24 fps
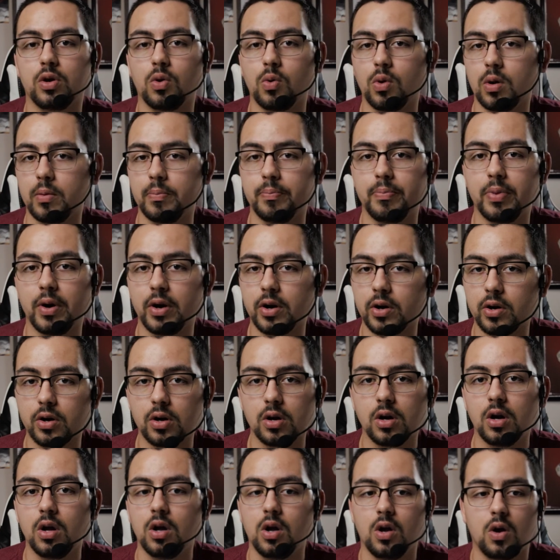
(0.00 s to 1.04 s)
or
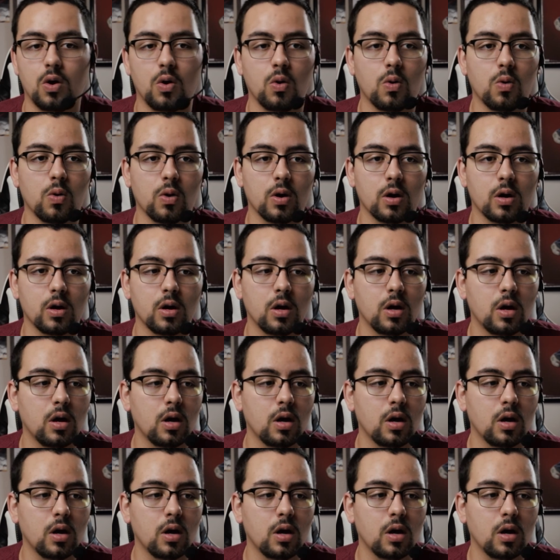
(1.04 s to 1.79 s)
butter or